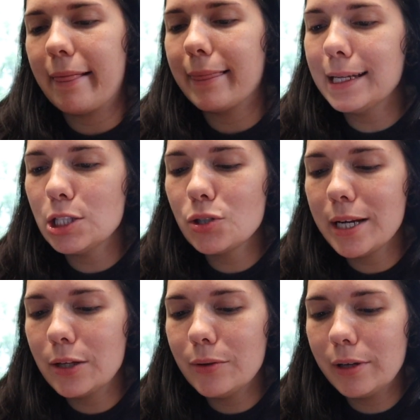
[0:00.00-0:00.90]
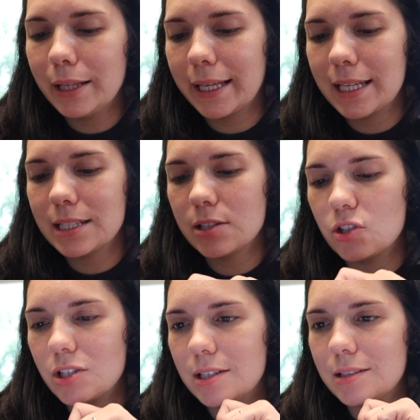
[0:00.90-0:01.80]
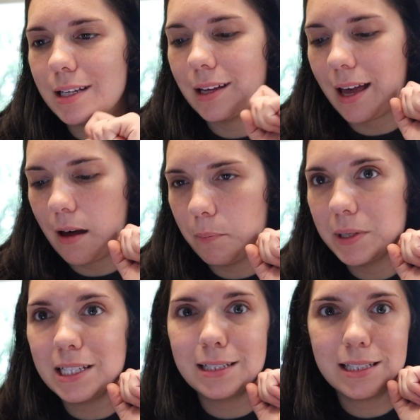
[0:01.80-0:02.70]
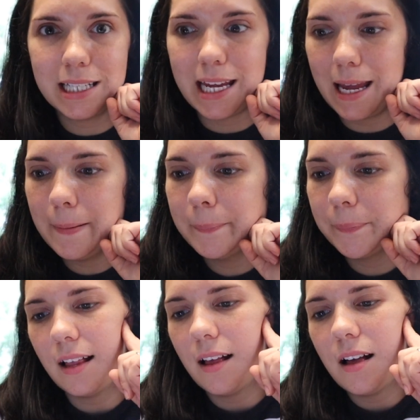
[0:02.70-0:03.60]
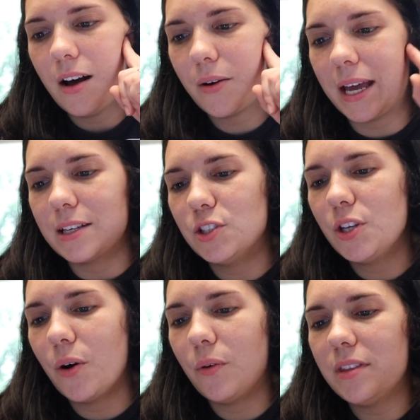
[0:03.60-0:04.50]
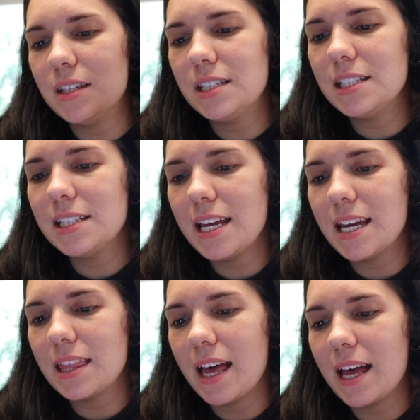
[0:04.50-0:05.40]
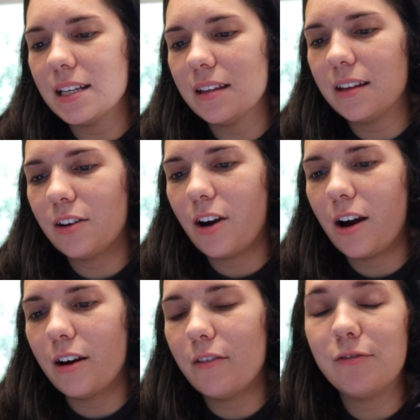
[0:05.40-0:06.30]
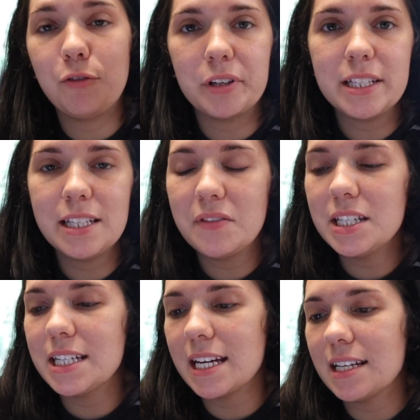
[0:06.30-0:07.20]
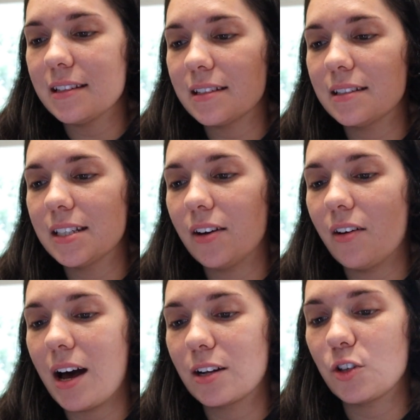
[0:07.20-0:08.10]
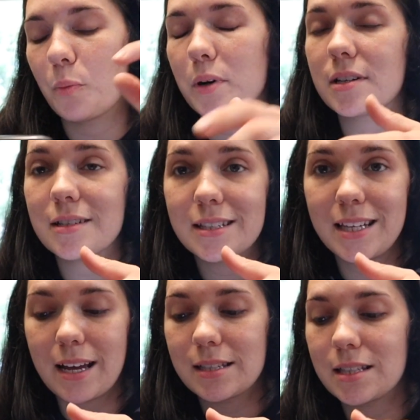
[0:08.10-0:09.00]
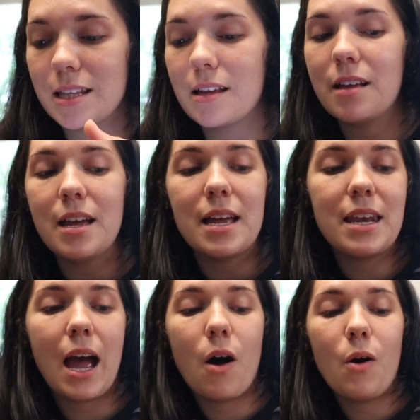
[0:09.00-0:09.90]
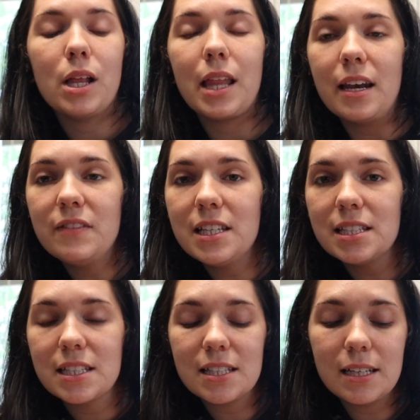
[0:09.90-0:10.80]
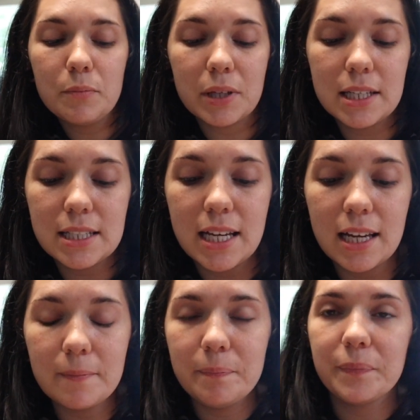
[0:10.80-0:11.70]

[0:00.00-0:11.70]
let's try Googling it since she's incompetent today. Okay, so this is saying that there are 47 days until October 6th. Now, a lot of these things that I'm planting